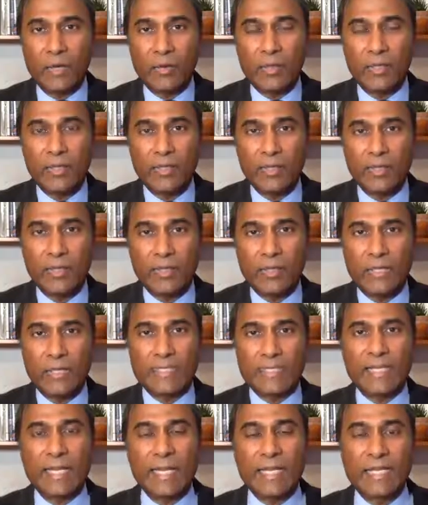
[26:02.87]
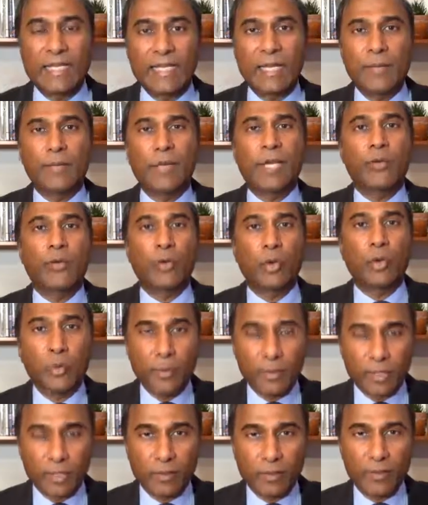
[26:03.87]
out, it's an
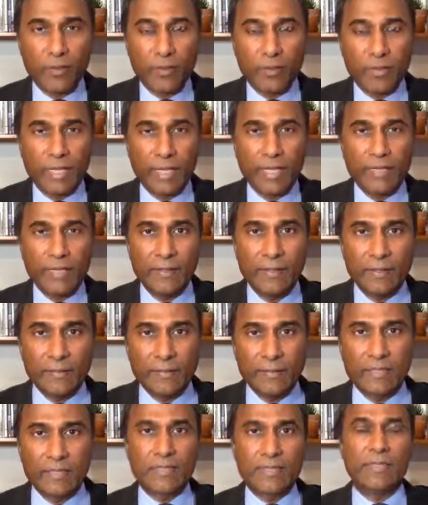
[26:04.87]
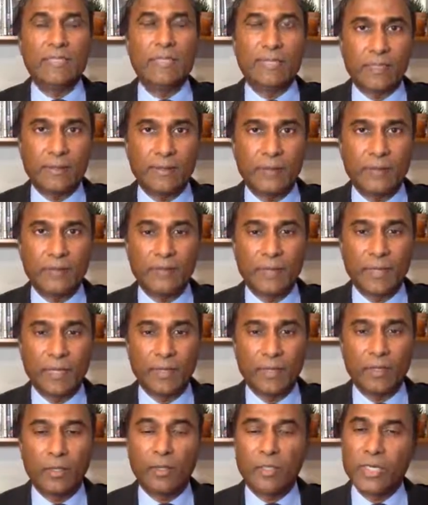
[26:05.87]
antimicrobial, okay, this system.
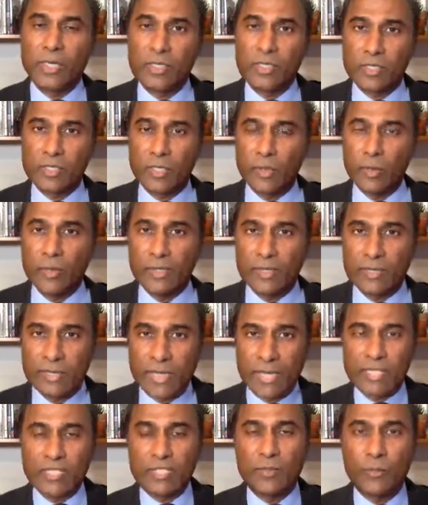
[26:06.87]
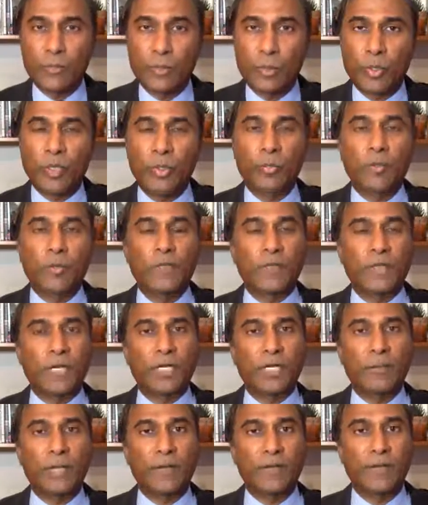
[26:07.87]
Okay, so that's important. We've
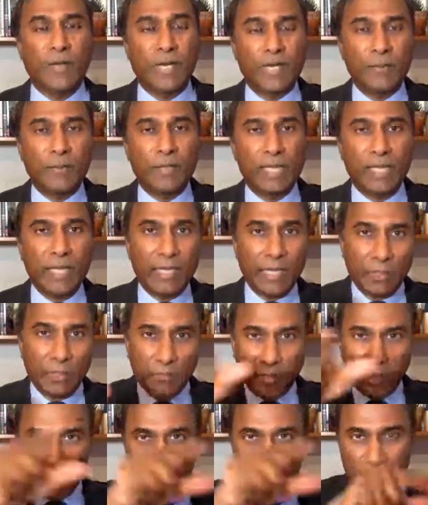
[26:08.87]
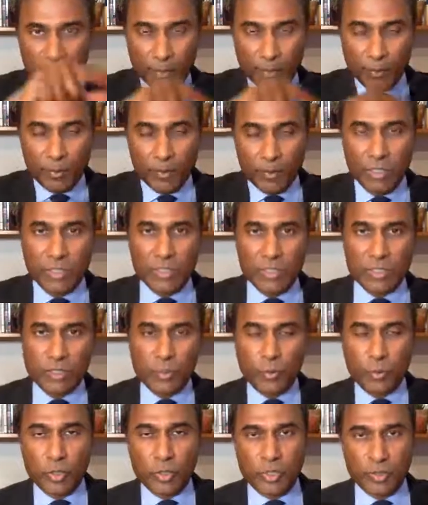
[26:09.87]
talked about vitamin A, how vitamin A
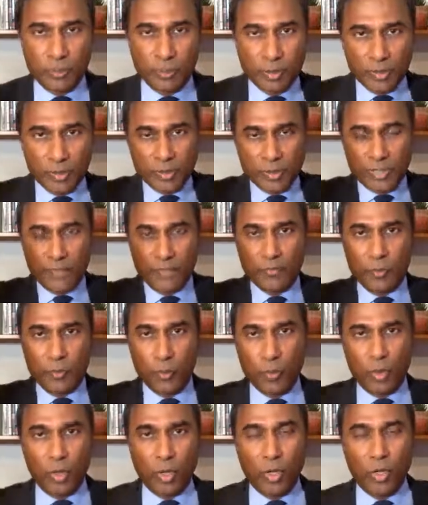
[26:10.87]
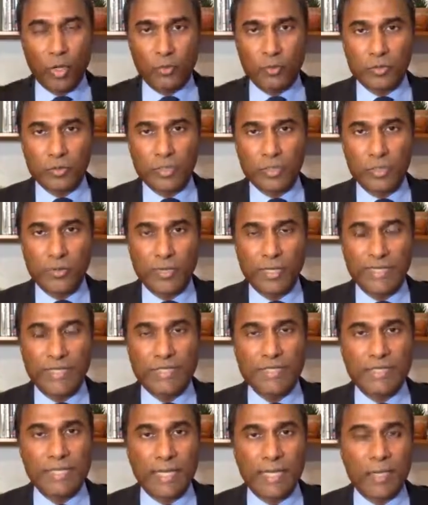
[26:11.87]
supports the building of the walls,
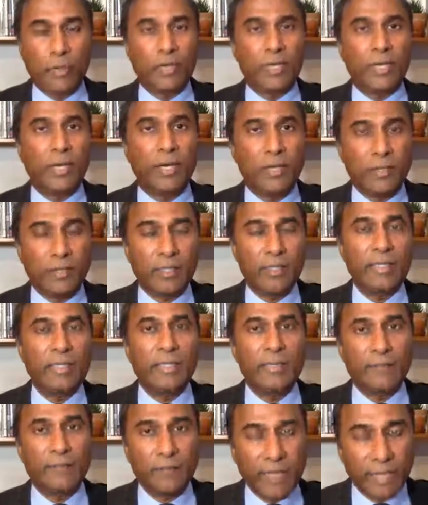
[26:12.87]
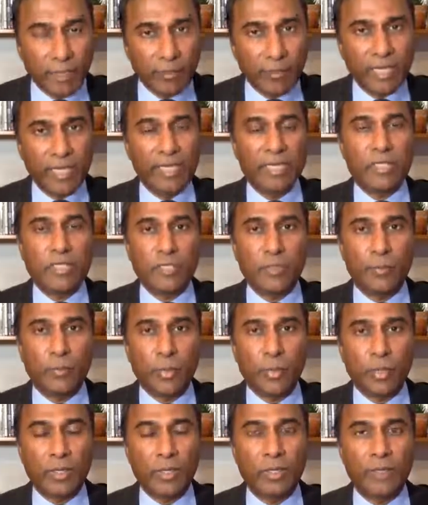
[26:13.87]
okay, the cytokeratin. Vitamin A is
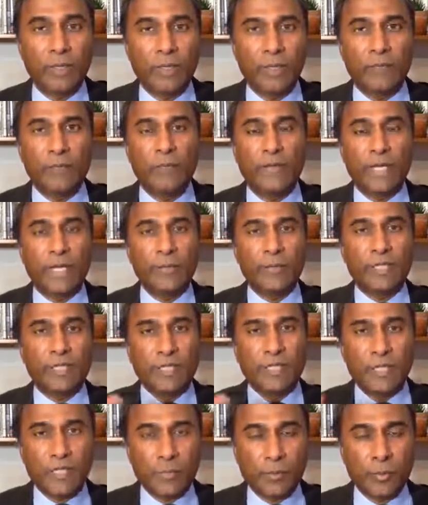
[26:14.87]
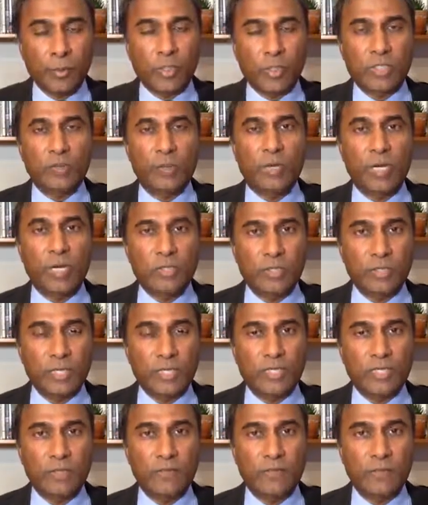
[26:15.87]
important. Vitamin C supports the
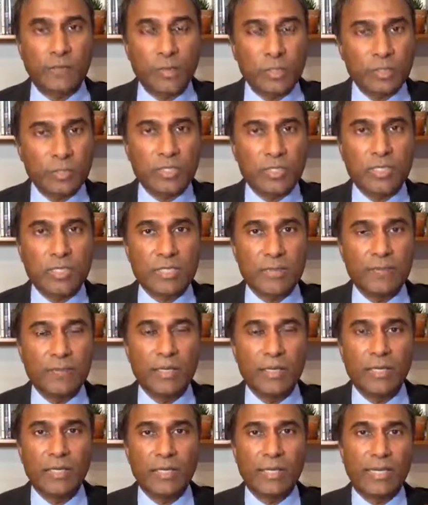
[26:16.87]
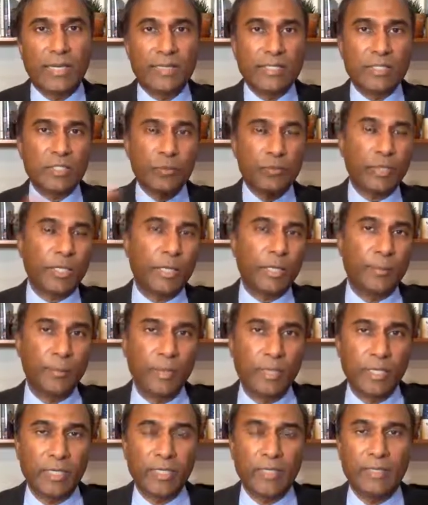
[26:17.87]
modulation of the immune system. And this is what I
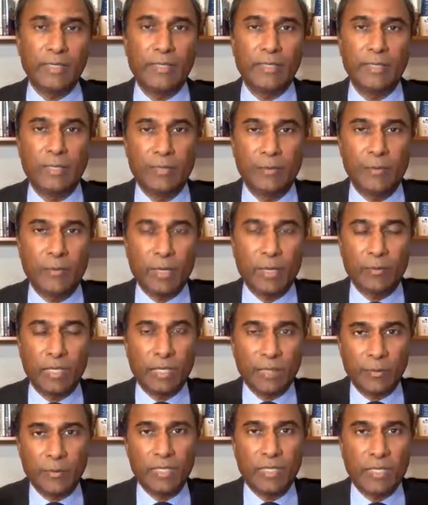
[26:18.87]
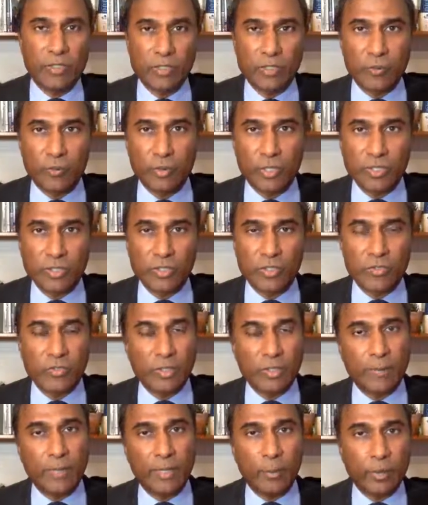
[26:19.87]
put in my recommendation to
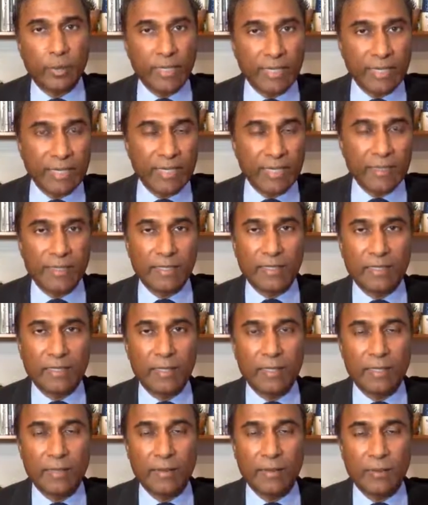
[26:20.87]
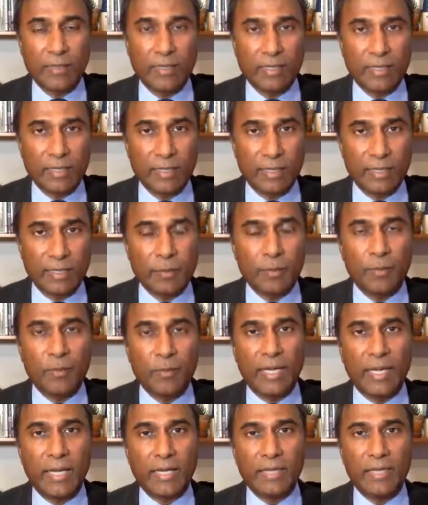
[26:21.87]
President Trump, how we can get the
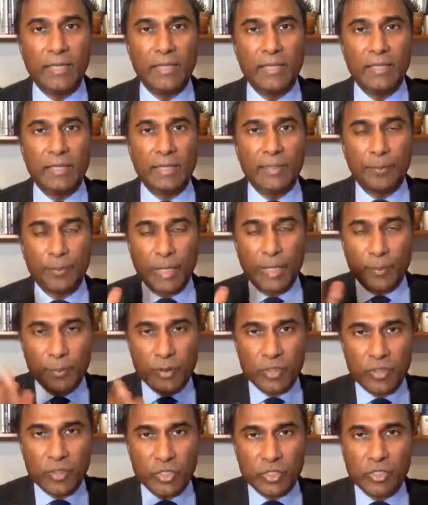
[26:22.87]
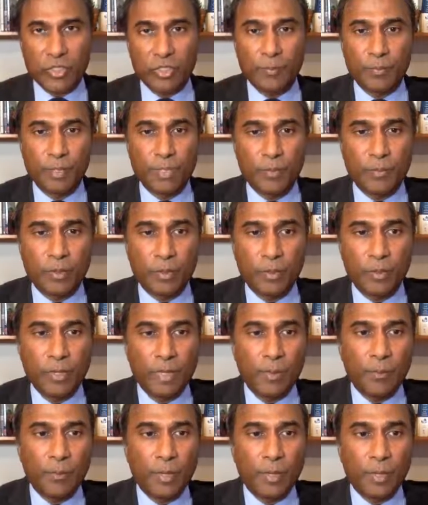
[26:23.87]
economy back by partitioning
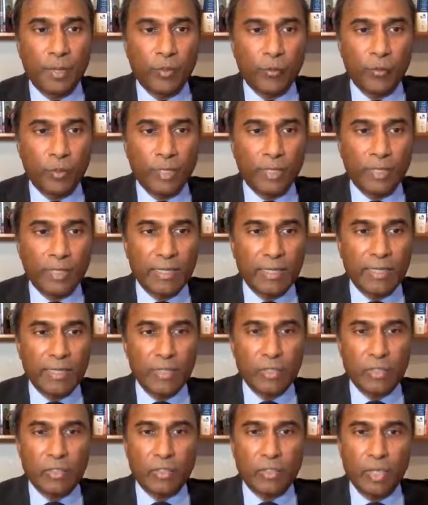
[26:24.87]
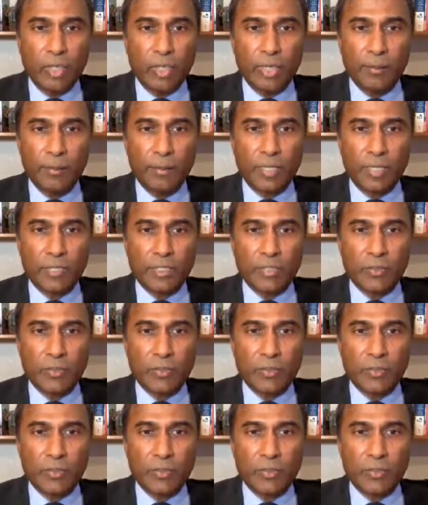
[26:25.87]
people, but really talking